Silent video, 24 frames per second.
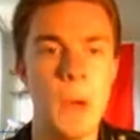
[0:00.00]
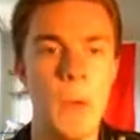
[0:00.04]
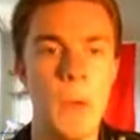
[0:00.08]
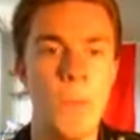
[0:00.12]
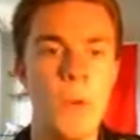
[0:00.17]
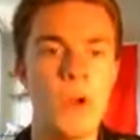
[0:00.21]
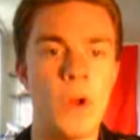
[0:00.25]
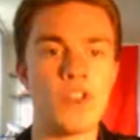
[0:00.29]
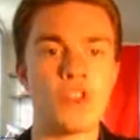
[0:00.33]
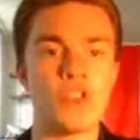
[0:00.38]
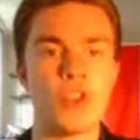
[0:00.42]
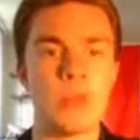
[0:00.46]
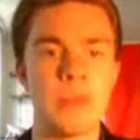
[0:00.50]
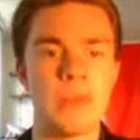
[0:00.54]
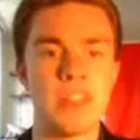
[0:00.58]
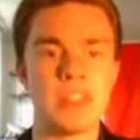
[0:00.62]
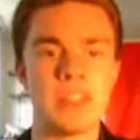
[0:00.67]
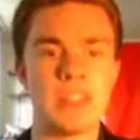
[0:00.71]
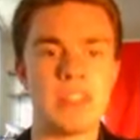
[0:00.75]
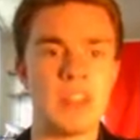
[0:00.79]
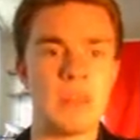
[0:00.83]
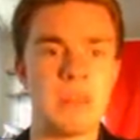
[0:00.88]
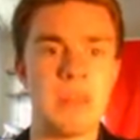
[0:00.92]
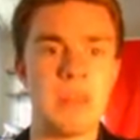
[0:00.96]
which will
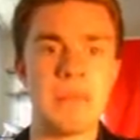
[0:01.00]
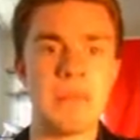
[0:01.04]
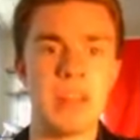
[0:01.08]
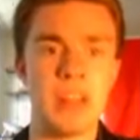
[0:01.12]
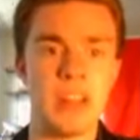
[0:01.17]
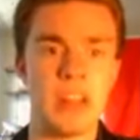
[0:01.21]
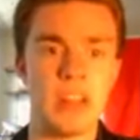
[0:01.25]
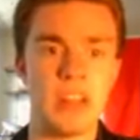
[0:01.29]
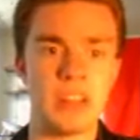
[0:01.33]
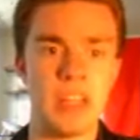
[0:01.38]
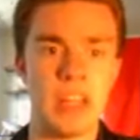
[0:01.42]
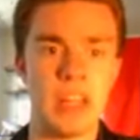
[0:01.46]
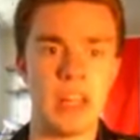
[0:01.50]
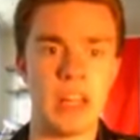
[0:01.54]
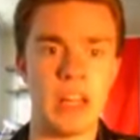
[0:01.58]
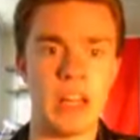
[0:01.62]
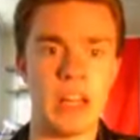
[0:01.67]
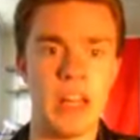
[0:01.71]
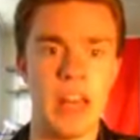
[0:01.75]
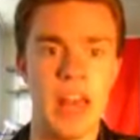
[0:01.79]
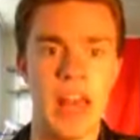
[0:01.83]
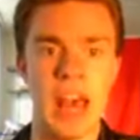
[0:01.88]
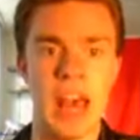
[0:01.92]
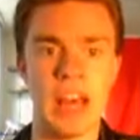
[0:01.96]
basically be me
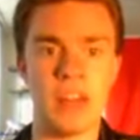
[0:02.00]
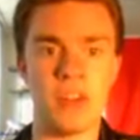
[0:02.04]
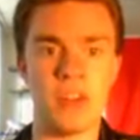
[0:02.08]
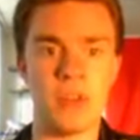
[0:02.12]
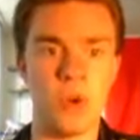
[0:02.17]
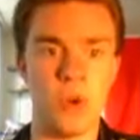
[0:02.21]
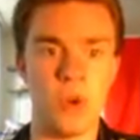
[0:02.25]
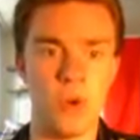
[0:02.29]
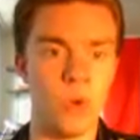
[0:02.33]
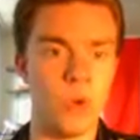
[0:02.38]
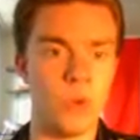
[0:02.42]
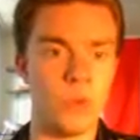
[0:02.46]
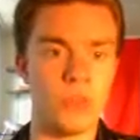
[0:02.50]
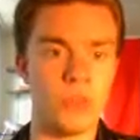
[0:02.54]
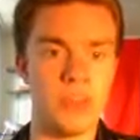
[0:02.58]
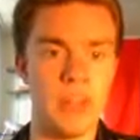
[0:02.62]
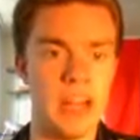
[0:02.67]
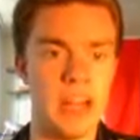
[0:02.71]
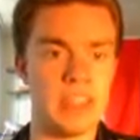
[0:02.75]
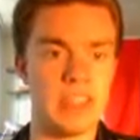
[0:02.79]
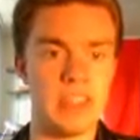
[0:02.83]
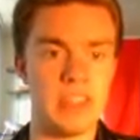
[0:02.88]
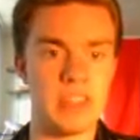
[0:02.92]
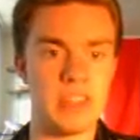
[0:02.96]
looking at old
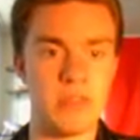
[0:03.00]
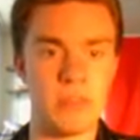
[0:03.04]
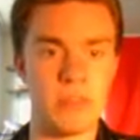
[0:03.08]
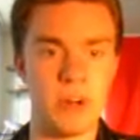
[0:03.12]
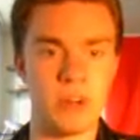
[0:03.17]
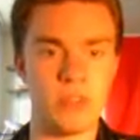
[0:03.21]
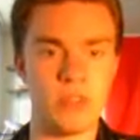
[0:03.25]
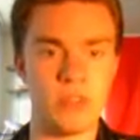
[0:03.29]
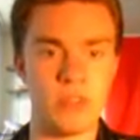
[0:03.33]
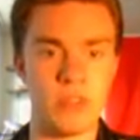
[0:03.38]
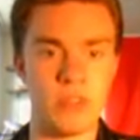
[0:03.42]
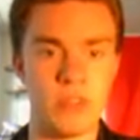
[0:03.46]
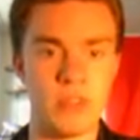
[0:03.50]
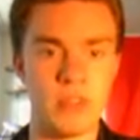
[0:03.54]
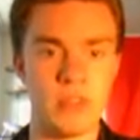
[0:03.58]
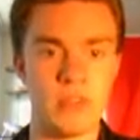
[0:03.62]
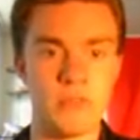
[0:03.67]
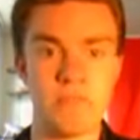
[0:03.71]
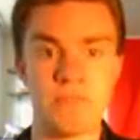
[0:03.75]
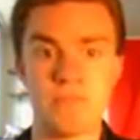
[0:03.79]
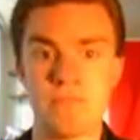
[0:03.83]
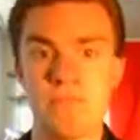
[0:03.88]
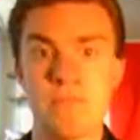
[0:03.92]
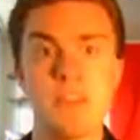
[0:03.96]
90s commercials.
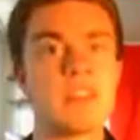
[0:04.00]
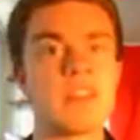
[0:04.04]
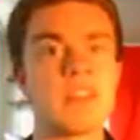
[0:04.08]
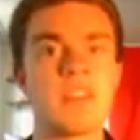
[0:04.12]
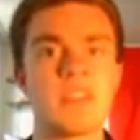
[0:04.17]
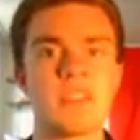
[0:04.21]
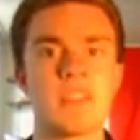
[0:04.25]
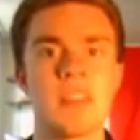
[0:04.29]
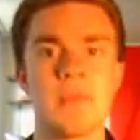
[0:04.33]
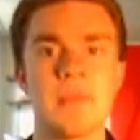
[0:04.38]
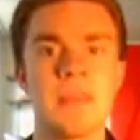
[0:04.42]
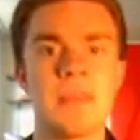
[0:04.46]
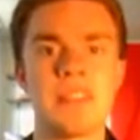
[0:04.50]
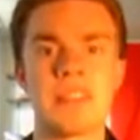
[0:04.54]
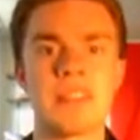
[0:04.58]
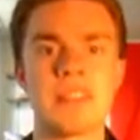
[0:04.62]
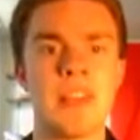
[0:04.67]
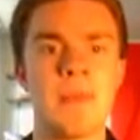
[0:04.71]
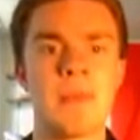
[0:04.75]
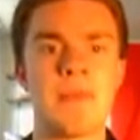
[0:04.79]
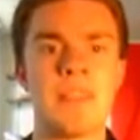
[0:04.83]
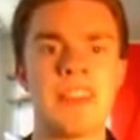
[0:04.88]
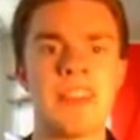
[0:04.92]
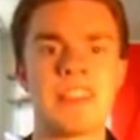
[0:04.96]
Basically, it's going to be the
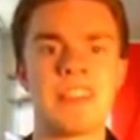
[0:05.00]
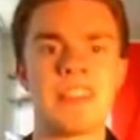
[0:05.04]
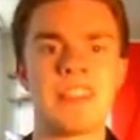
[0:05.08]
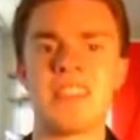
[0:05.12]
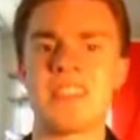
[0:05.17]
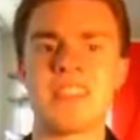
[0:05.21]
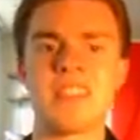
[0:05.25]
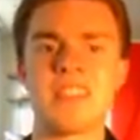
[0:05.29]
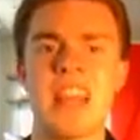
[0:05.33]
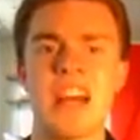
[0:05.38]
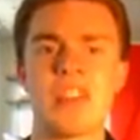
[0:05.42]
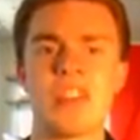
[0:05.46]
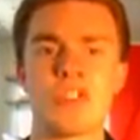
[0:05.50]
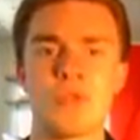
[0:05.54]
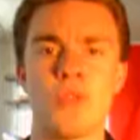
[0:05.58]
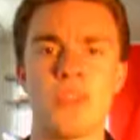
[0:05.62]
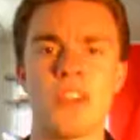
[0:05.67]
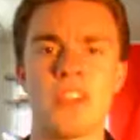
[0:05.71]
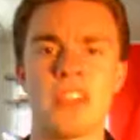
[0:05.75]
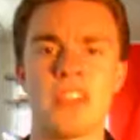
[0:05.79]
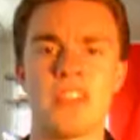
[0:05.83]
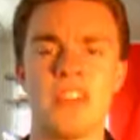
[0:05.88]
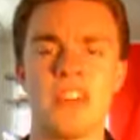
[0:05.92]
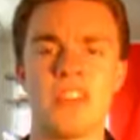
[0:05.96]
same thing as the Nostalgia
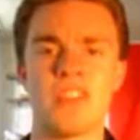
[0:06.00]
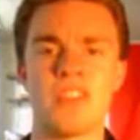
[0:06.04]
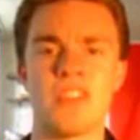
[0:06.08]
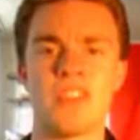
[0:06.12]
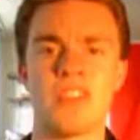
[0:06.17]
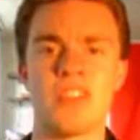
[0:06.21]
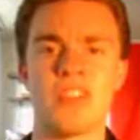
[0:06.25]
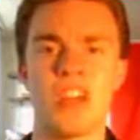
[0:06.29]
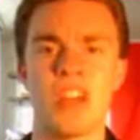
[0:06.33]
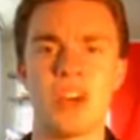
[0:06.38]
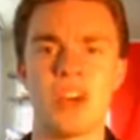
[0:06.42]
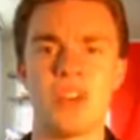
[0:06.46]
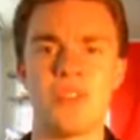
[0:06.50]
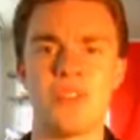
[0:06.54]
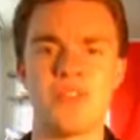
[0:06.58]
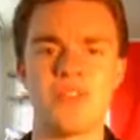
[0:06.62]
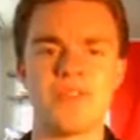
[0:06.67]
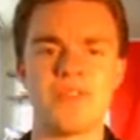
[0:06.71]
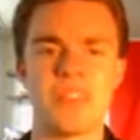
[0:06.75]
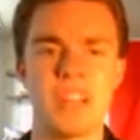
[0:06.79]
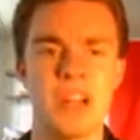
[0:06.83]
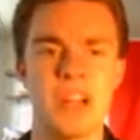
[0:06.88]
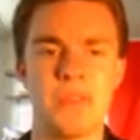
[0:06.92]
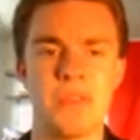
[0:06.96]
Critic does, so
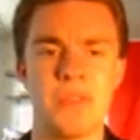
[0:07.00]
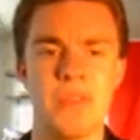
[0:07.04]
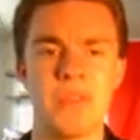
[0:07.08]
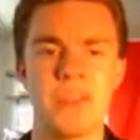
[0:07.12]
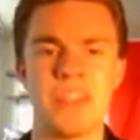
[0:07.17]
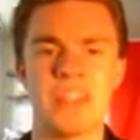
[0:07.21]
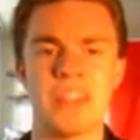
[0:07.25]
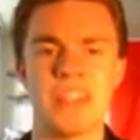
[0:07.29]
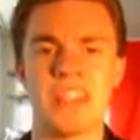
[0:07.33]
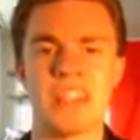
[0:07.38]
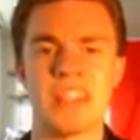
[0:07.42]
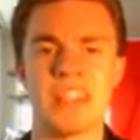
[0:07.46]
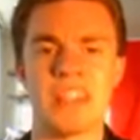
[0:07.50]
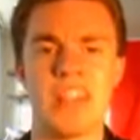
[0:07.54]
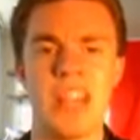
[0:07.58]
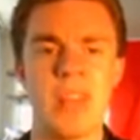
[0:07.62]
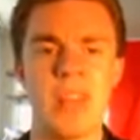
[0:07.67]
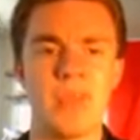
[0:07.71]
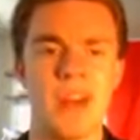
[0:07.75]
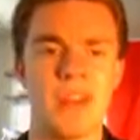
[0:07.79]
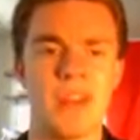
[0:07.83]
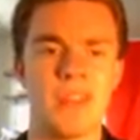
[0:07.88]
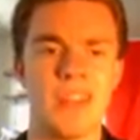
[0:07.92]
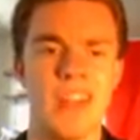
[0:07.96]
not really much I can say
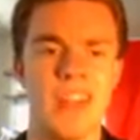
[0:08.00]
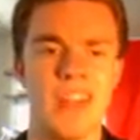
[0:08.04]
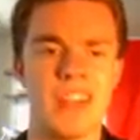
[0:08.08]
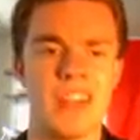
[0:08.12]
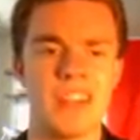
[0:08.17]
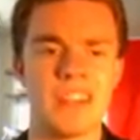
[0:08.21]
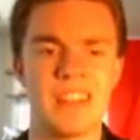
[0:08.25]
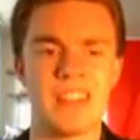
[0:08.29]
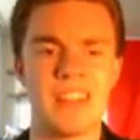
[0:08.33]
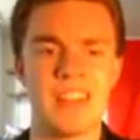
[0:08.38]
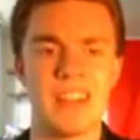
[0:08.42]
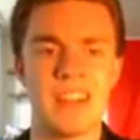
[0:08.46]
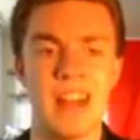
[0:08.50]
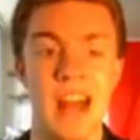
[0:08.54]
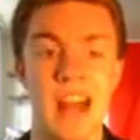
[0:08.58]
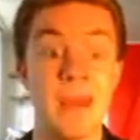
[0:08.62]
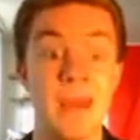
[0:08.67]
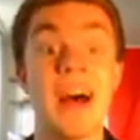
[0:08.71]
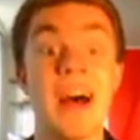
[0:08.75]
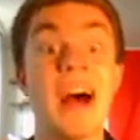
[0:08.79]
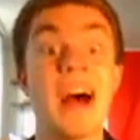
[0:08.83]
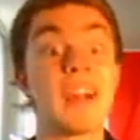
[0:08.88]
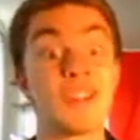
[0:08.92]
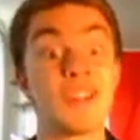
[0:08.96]
about that.
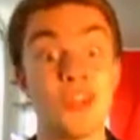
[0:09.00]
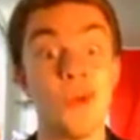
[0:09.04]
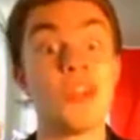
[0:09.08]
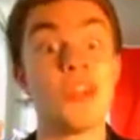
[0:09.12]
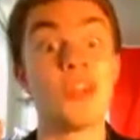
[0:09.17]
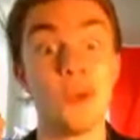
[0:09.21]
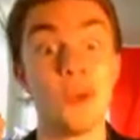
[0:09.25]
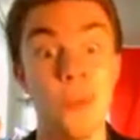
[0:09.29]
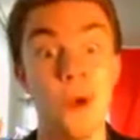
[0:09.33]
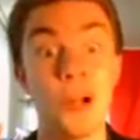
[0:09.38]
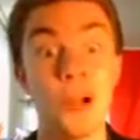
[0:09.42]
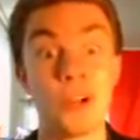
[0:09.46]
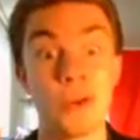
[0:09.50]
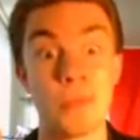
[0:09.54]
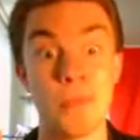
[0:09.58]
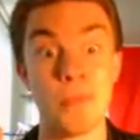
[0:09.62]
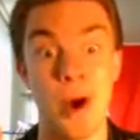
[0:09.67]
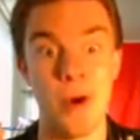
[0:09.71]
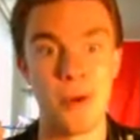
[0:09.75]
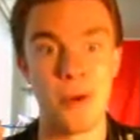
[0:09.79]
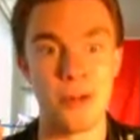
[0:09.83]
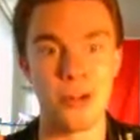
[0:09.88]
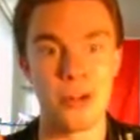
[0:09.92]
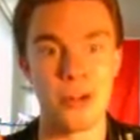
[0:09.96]
I'm not doing the Wonder
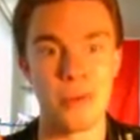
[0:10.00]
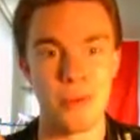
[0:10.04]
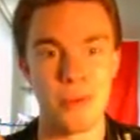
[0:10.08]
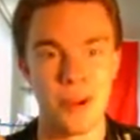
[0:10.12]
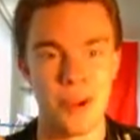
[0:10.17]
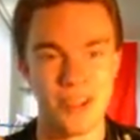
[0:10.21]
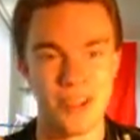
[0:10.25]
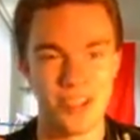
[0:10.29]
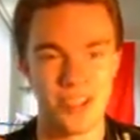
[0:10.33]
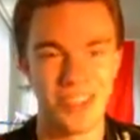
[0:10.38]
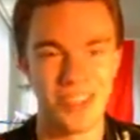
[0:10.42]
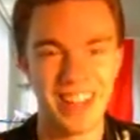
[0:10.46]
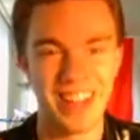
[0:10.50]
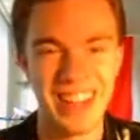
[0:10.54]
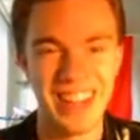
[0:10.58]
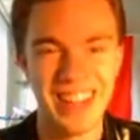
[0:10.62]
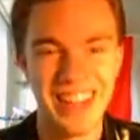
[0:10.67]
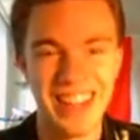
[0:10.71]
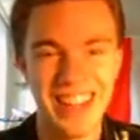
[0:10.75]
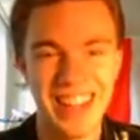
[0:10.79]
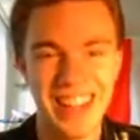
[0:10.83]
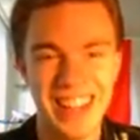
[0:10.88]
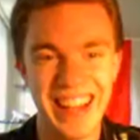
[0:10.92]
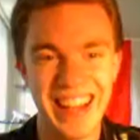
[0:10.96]
Boner commercial.
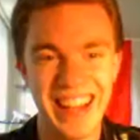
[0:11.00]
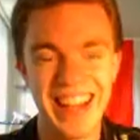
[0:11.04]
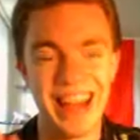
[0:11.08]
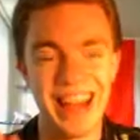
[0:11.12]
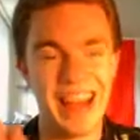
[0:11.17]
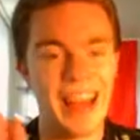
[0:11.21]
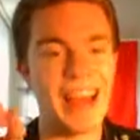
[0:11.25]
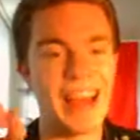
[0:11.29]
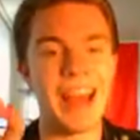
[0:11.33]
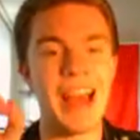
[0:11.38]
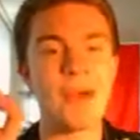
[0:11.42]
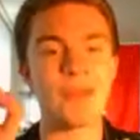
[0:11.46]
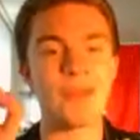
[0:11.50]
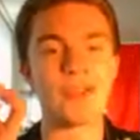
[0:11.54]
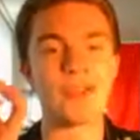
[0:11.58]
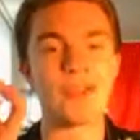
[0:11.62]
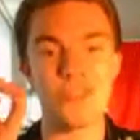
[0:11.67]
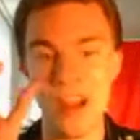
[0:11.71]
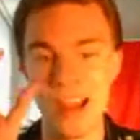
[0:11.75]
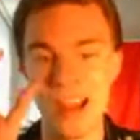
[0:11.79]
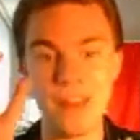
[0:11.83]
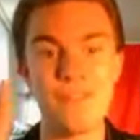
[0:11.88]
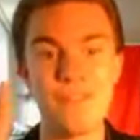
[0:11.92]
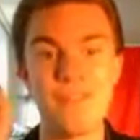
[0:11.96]
I will
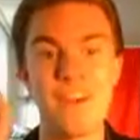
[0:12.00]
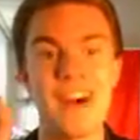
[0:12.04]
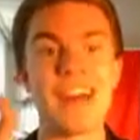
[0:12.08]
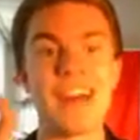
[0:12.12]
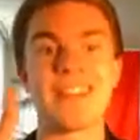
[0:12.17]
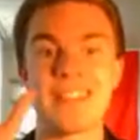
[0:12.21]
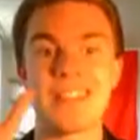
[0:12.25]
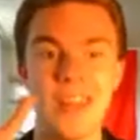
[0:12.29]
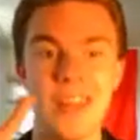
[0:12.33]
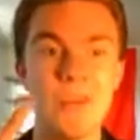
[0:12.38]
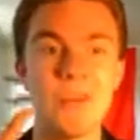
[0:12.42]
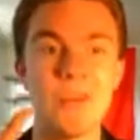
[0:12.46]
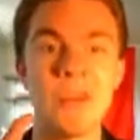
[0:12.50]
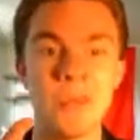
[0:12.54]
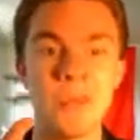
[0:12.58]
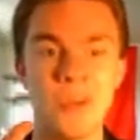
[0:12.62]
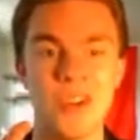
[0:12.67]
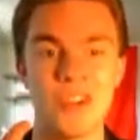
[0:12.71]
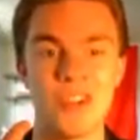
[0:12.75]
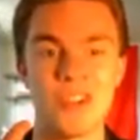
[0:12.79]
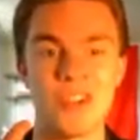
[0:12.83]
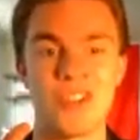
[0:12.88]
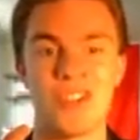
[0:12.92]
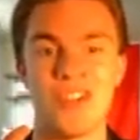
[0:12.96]
try to find some
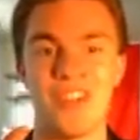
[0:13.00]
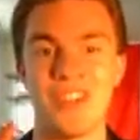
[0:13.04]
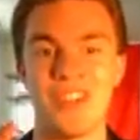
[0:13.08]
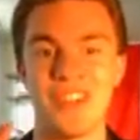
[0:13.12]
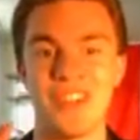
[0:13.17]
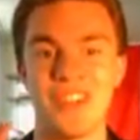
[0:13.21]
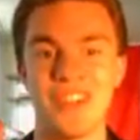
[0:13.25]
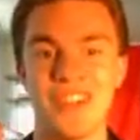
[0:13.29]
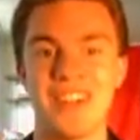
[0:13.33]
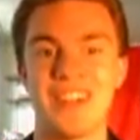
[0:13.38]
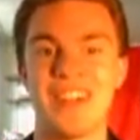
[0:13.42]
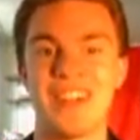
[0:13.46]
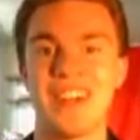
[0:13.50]
commercial